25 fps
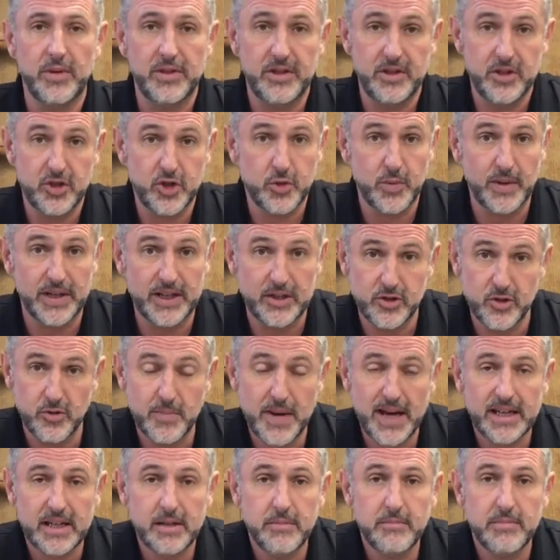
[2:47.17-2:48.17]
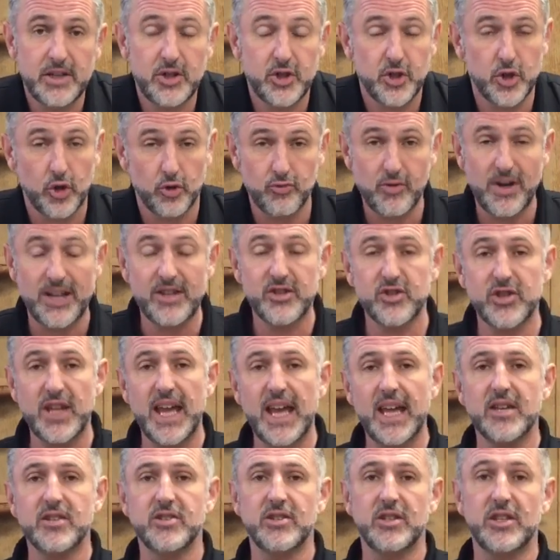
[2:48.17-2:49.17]
with this 22 Magnum. He shot red
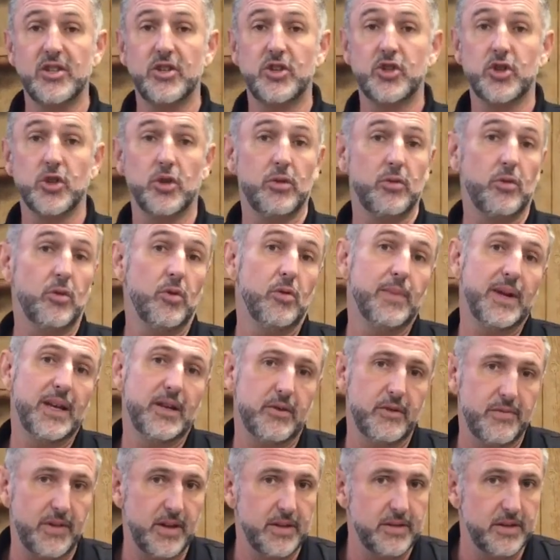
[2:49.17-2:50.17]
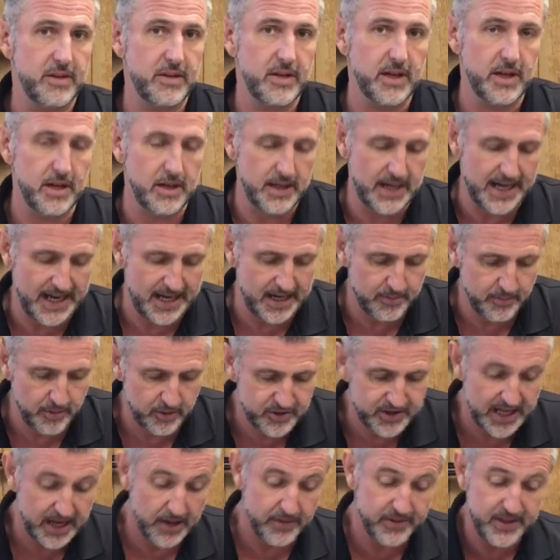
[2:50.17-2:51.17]
stags and he shot all manner of other uh,
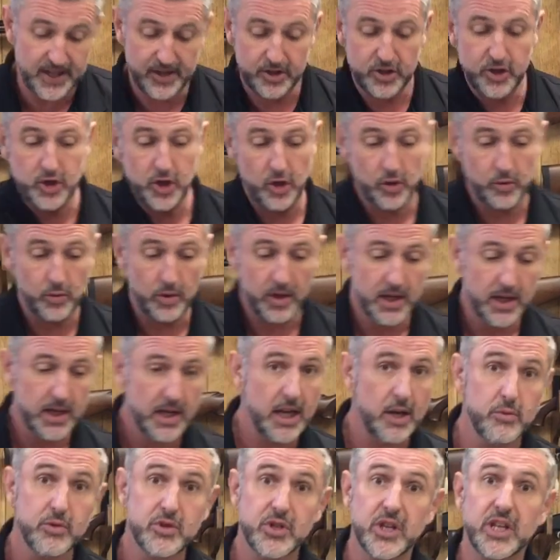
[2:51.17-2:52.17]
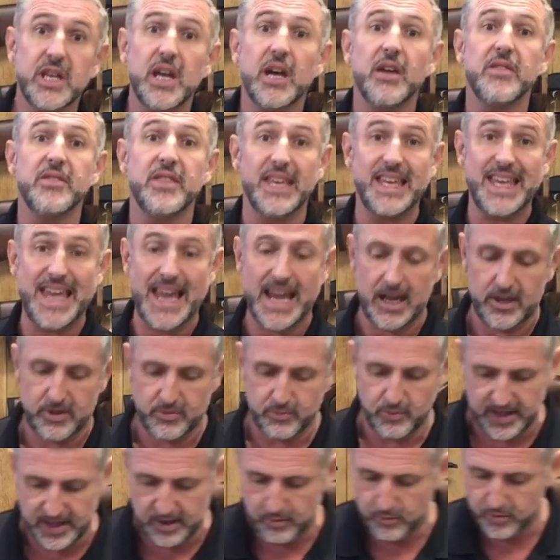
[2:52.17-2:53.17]
animals down there too. It was the gun that he had
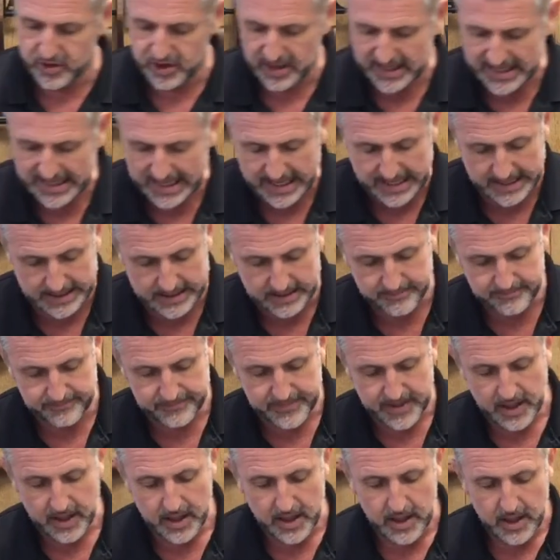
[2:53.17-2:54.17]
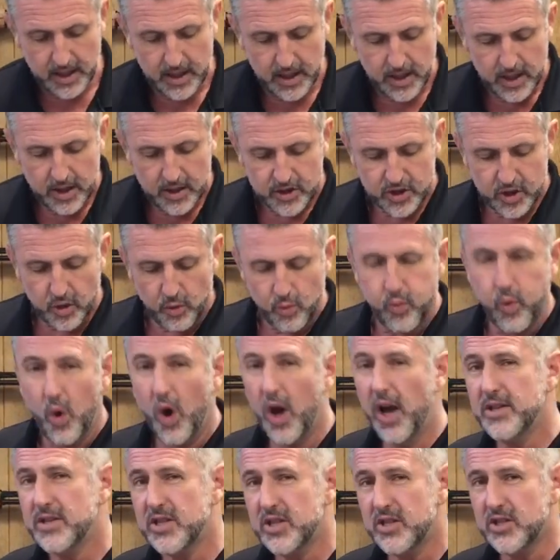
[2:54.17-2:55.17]
when he was a kid. So
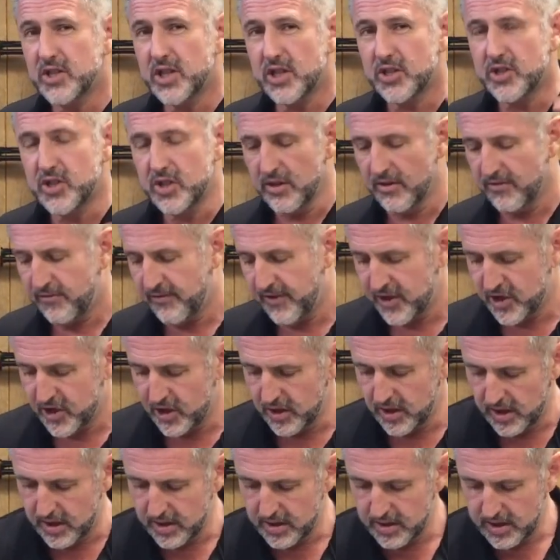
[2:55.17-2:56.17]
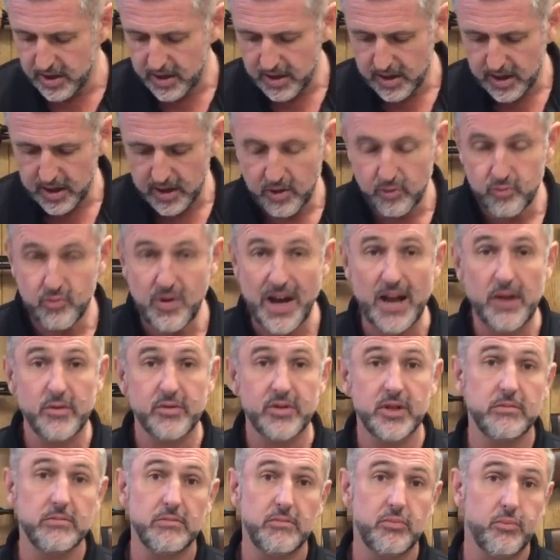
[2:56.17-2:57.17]
why is it such an efficient and uh, uh,
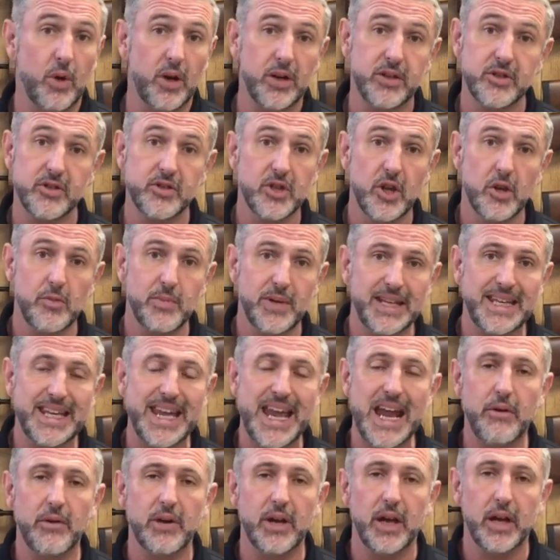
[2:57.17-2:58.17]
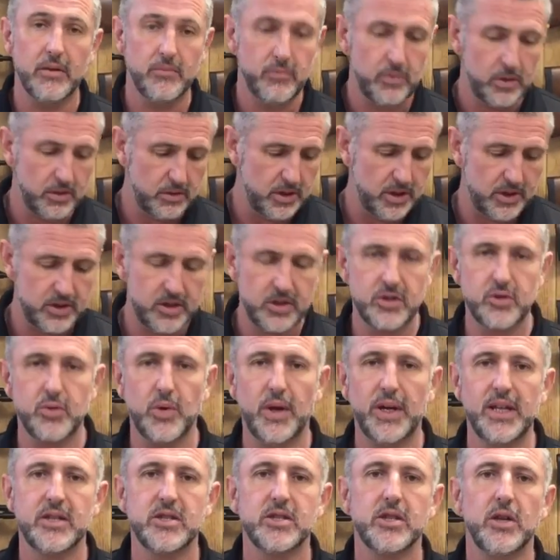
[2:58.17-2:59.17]
round and why does nobody carry it? Well, it's a
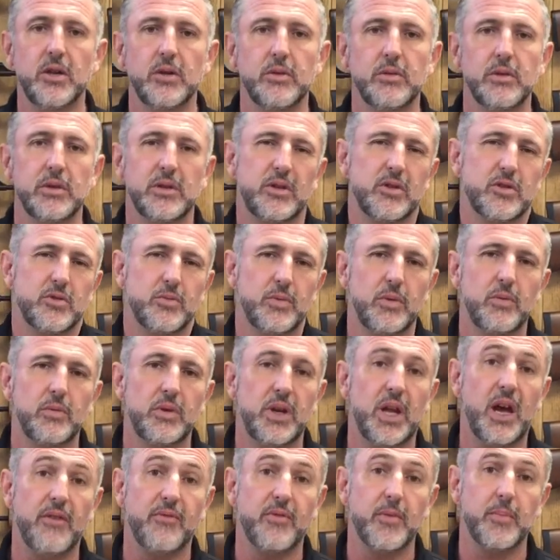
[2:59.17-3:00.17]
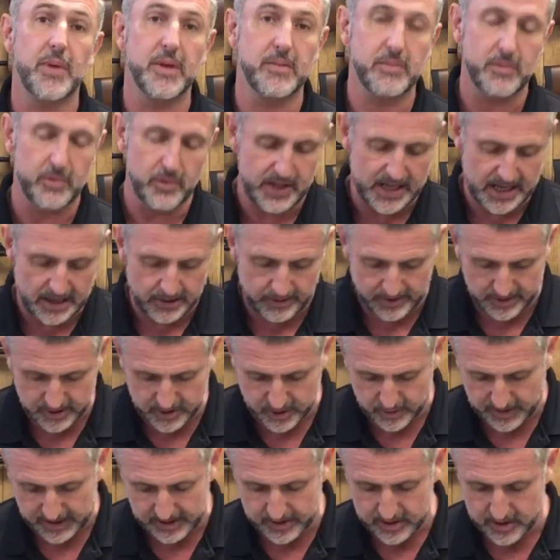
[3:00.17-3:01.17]
22 and because we all laugh at people who carry a
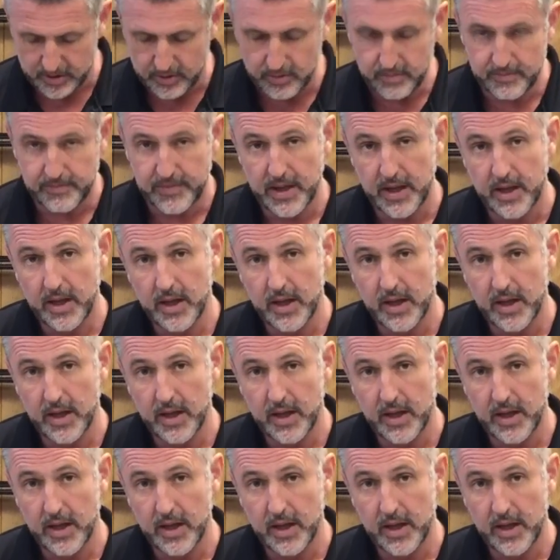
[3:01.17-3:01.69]
22.